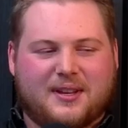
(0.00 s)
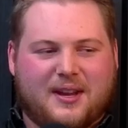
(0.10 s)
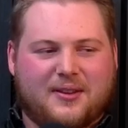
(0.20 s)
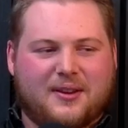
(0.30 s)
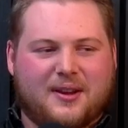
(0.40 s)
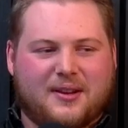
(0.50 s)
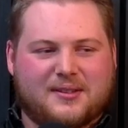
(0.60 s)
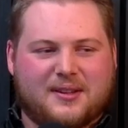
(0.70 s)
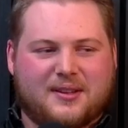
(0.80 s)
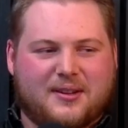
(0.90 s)
how the next
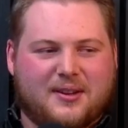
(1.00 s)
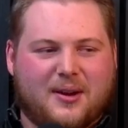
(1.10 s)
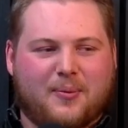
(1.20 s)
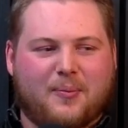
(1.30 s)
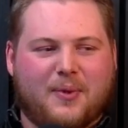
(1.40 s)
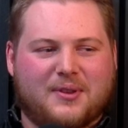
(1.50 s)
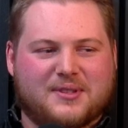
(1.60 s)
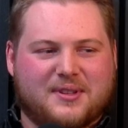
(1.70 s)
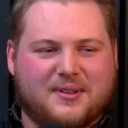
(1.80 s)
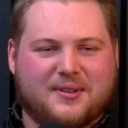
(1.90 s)
like couple months
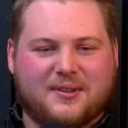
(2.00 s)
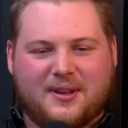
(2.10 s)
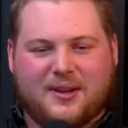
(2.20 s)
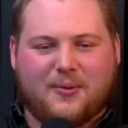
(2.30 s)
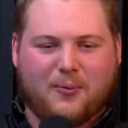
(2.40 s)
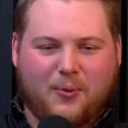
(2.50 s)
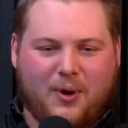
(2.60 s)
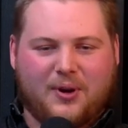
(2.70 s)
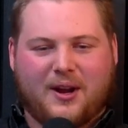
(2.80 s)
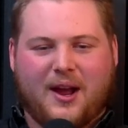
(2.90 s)
like
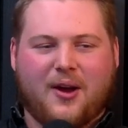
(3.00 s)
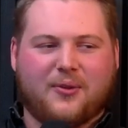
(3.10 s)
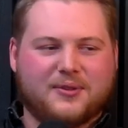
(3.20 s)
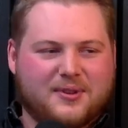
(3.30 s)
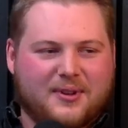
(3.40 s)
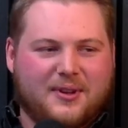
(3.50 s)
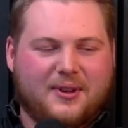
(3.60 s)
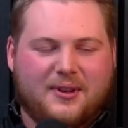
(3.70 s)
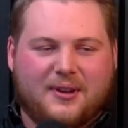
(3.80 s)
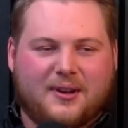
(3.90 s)
work out.
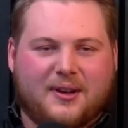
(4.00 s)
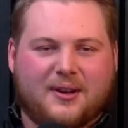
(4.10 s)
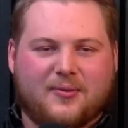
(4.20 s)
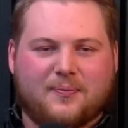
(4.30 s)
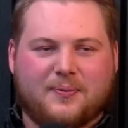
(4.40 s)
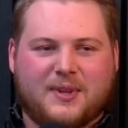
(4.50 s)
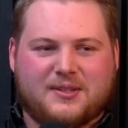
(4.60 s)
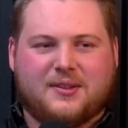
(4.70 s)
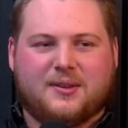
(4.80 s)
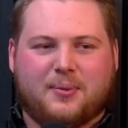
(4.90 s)
It's
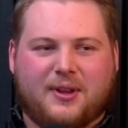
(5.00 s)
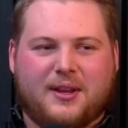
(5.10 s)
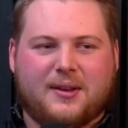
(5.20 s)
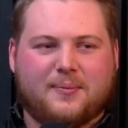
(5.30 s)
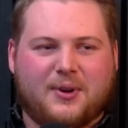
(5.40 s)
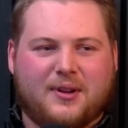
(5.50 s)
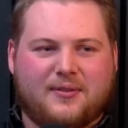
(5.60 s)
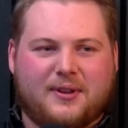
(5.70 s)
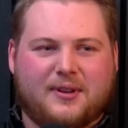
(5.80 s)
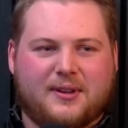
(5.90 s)
good to plan, but I
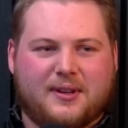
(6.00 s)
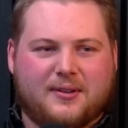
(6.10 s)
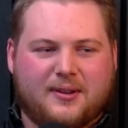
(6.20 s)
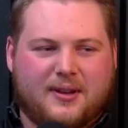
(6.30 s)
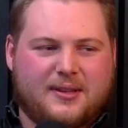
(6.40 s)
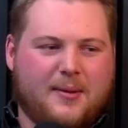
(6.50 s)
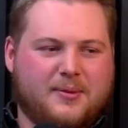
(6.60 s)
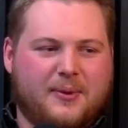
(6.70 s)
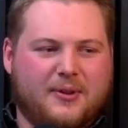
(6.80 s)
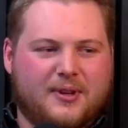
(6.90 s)
think like
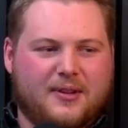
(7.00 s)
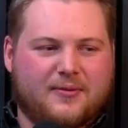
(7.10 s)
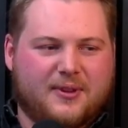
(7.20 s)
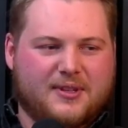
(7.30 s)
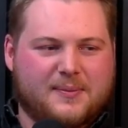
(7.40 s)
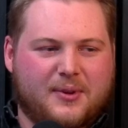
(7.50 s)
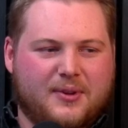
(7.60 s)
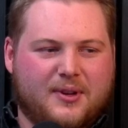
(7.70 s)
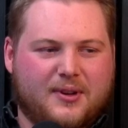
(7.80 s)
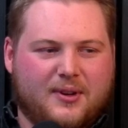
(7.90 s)
adaptability and
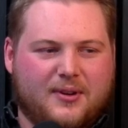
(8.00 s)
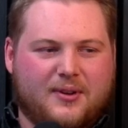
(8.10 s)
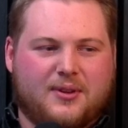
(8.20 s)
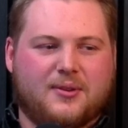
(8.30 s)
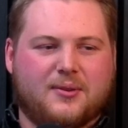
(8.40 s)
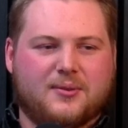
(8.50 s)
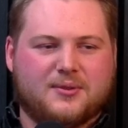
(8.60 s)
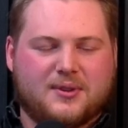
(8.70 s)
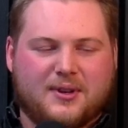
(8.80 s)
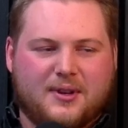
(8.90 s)
flexibility are
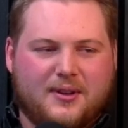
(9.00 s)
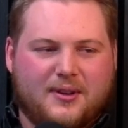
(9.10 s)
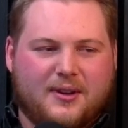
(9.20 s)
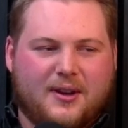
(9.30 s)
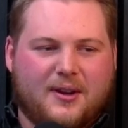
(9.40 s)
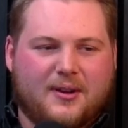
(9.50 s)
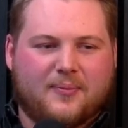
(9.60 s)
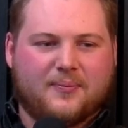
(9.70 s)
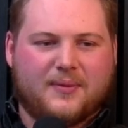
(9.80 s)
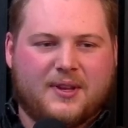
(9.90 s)
huge.
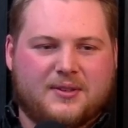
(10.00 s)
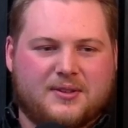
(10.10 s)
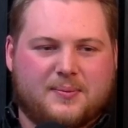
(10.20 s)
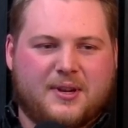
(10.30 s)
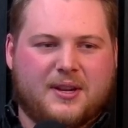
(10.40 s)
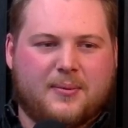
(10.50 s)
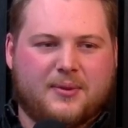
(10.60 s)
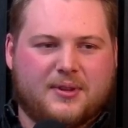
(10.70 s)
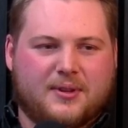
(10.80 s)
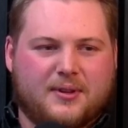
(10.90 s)
And just being able
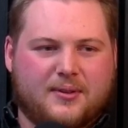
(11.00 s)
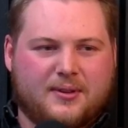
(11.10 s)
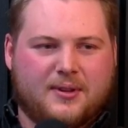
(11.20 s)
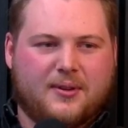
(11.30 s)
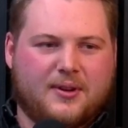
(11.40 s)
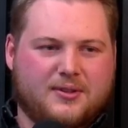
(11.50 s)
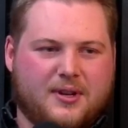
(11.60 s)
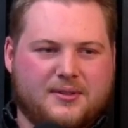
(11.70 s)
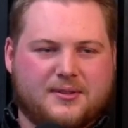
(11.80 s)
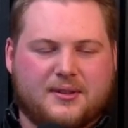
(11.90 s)
to, you know,
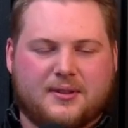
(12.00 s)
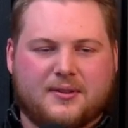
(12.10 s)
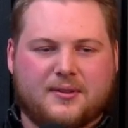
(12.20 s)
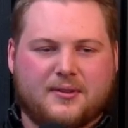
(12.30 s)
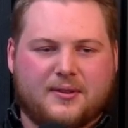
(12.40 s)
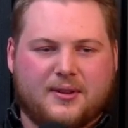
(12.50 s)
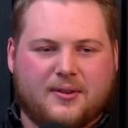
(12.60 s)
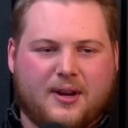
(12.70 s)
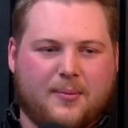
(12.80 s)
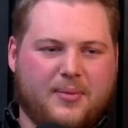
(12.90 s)
adjust and, you know,
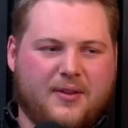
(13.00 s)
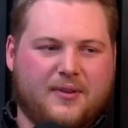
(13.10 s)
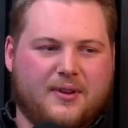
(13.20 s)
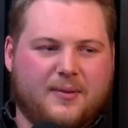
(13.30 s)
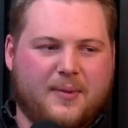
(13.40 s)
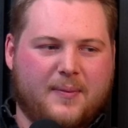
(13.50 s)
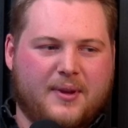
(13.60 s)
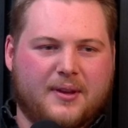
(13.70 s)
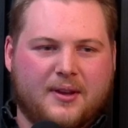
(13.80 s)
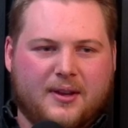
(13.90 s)
kind of pivot and maybe